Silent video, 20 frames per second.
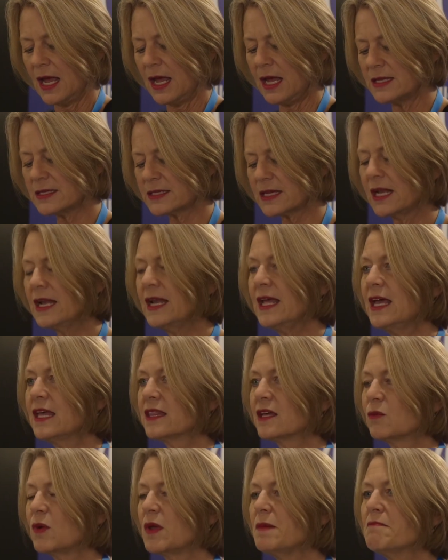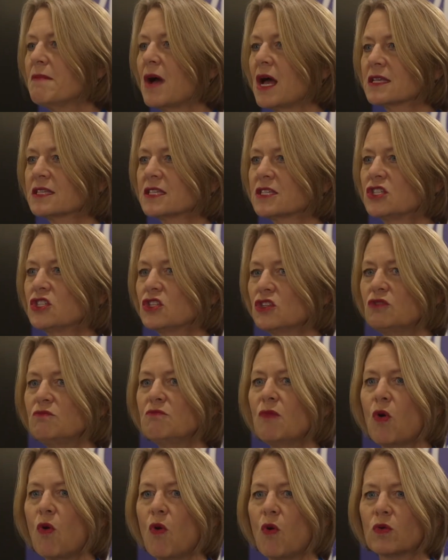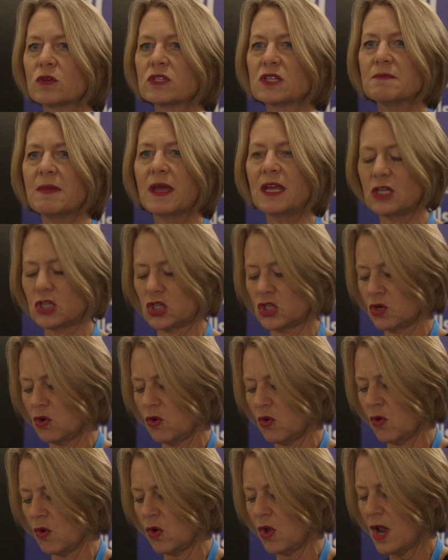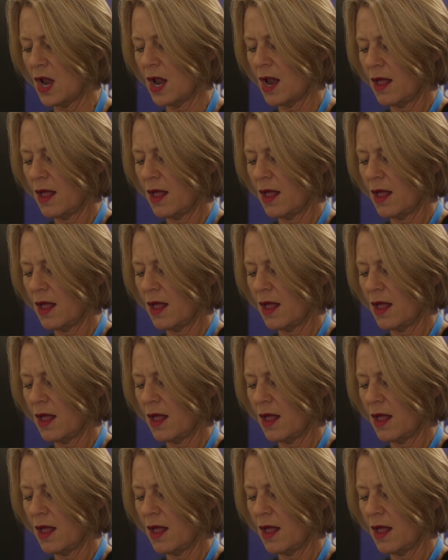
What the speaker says: it's clear that we must do more to make sure